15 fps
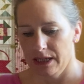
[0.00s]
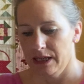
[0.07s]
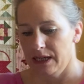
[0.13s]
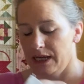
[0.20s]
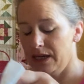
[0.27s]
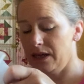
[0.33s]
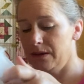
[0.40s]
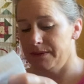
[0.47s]

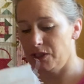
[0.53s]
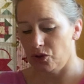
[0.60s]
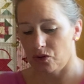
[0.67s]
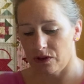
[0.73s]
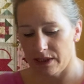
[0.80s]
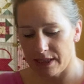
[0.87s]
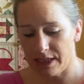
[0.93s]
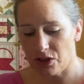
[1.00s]
And I'm
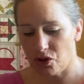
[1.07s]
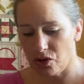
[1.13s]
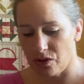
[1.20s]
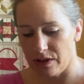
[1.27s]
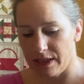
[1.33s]
enjoying stitching on